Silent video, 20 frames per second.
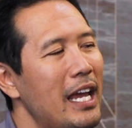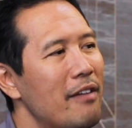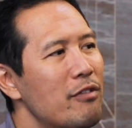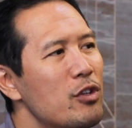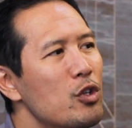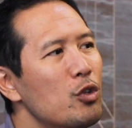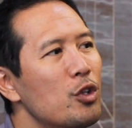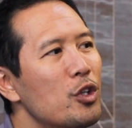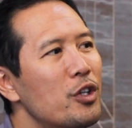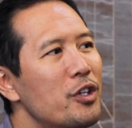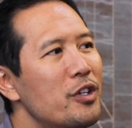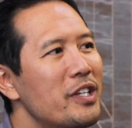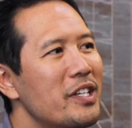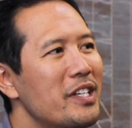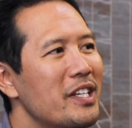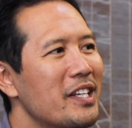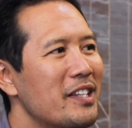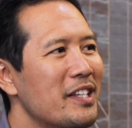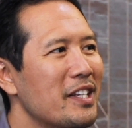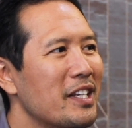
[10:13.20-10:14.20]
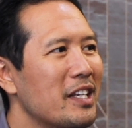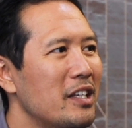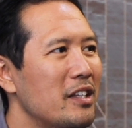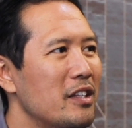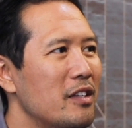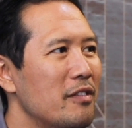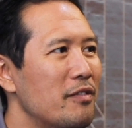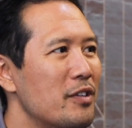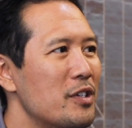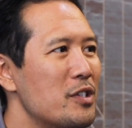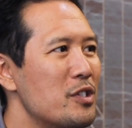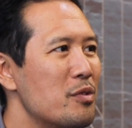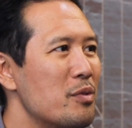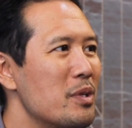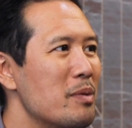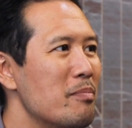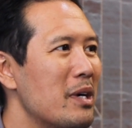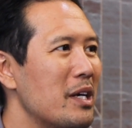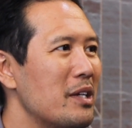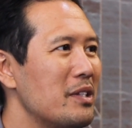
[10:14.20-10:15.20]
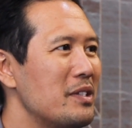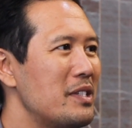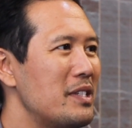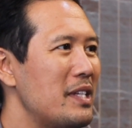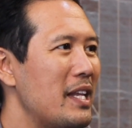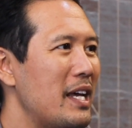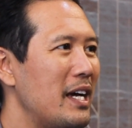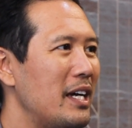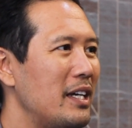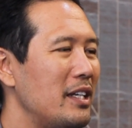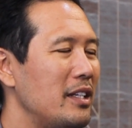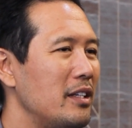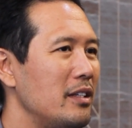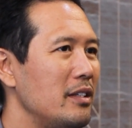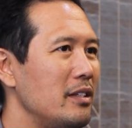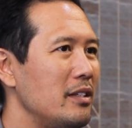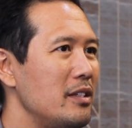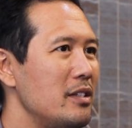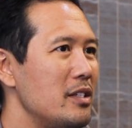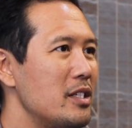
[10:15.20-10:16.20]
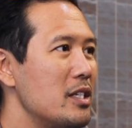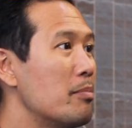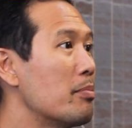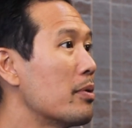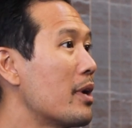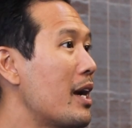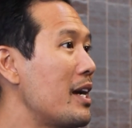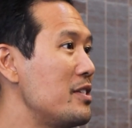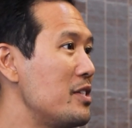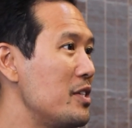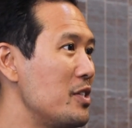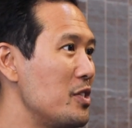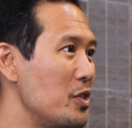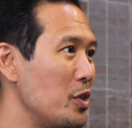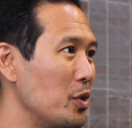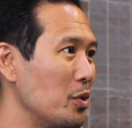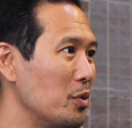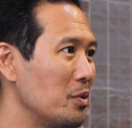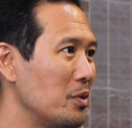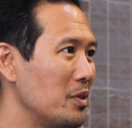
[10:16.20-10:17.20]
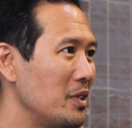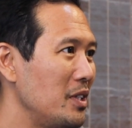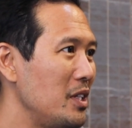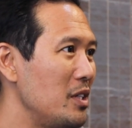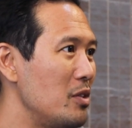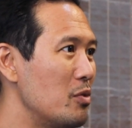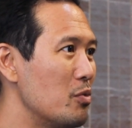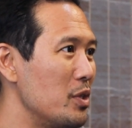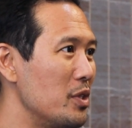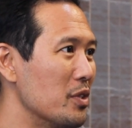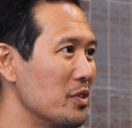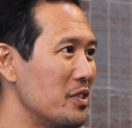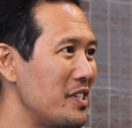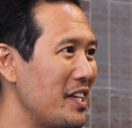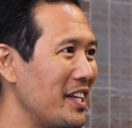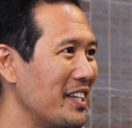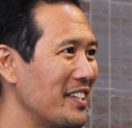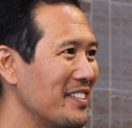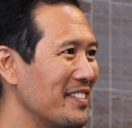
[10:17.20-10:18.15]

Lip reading: have you learned anything in the first 3 months that surprises you in real estate?